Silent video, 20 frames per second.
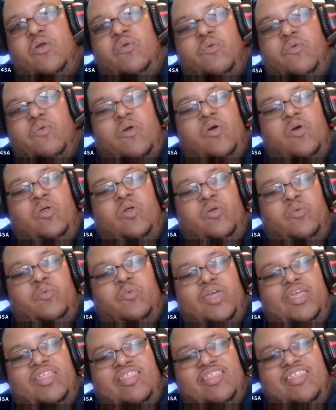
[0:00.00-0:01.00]
role
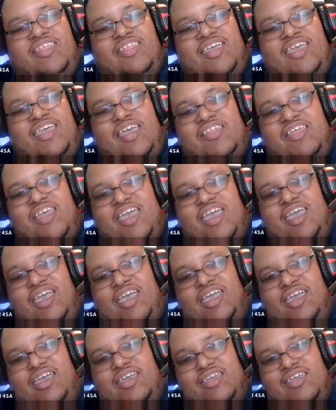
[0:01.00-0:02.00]
with CSA
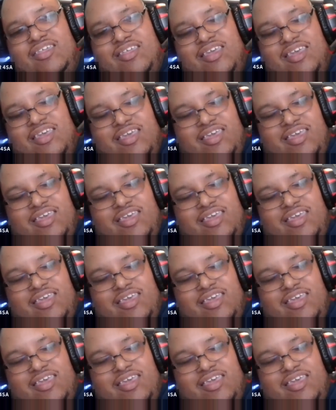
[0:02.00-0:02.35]
is.